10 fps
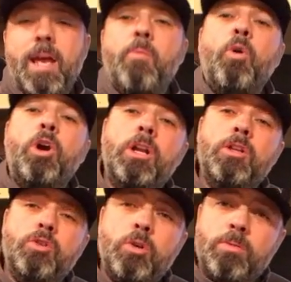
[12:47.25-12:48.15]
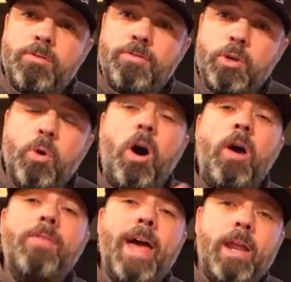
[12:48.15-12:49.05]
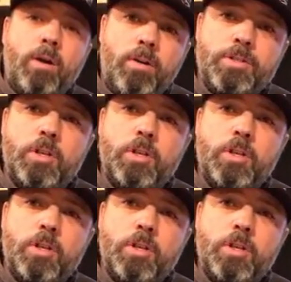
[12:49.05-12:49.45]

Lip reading: and we're going to do a review on that also.